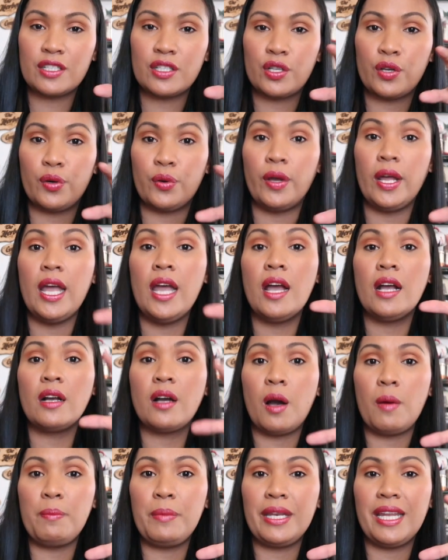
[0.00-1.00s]
so
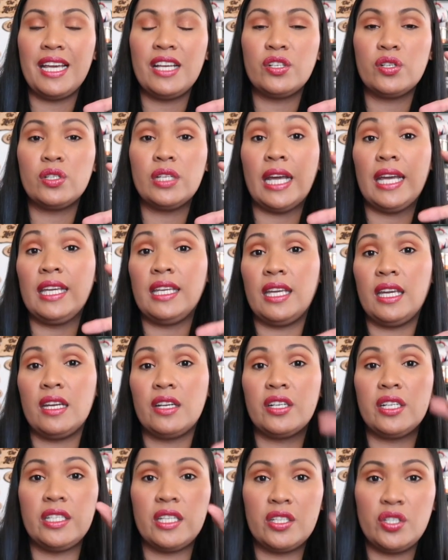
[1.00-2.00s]
combination, I
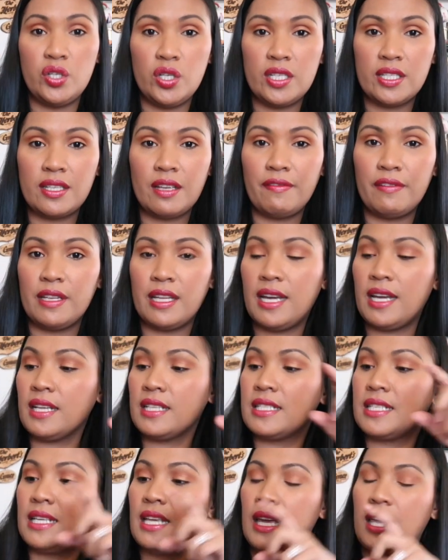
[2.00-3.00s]
carry the G7X
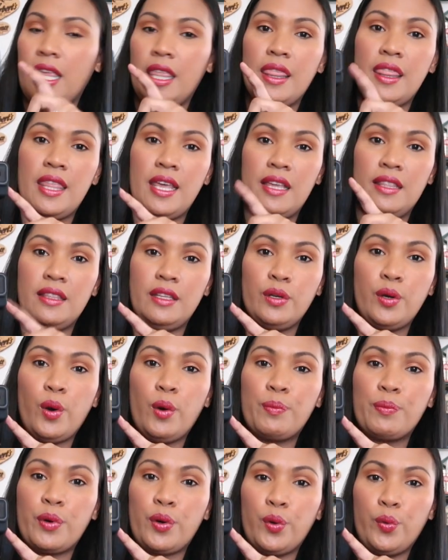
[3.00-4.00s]
and then the
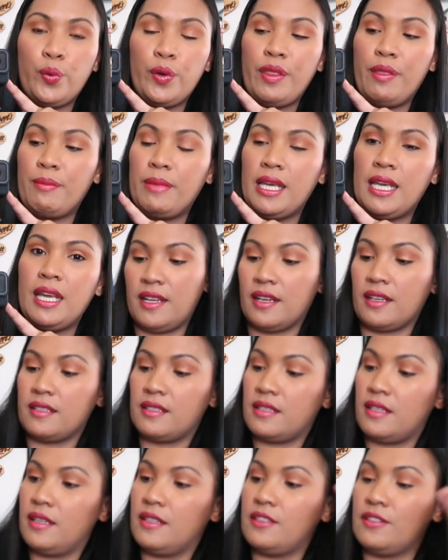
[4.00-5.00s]
GoPro with me
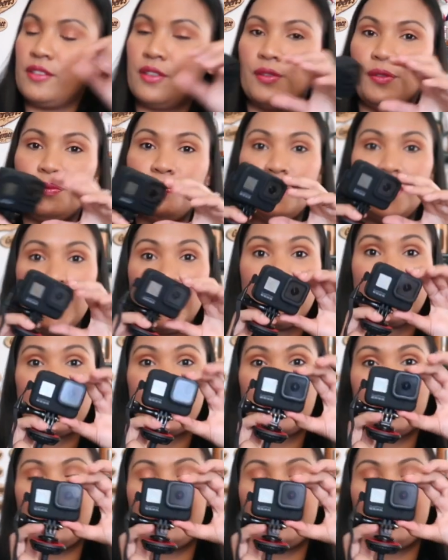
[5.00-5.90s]
next. So yes,